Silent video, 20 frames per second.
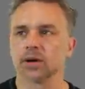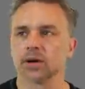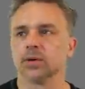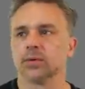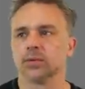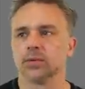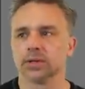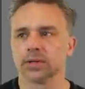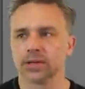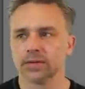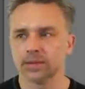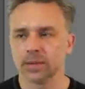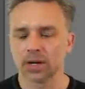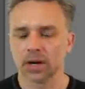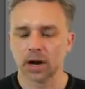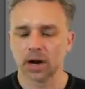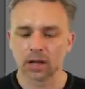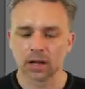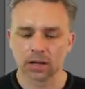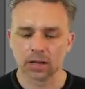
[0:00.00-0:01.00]
will give me
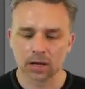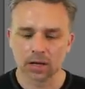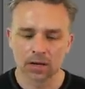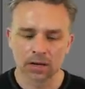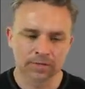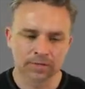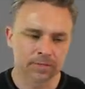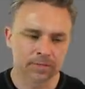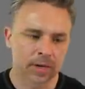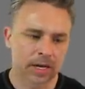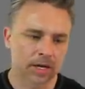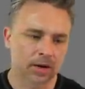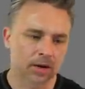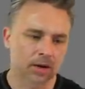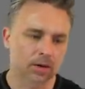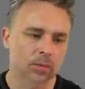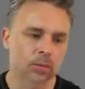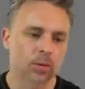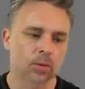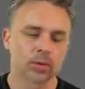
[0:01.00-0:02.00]
all of my
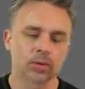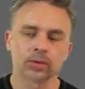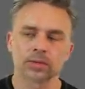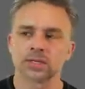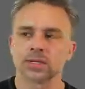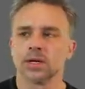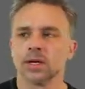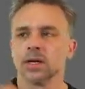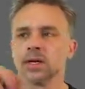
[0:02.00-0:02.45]
artboards.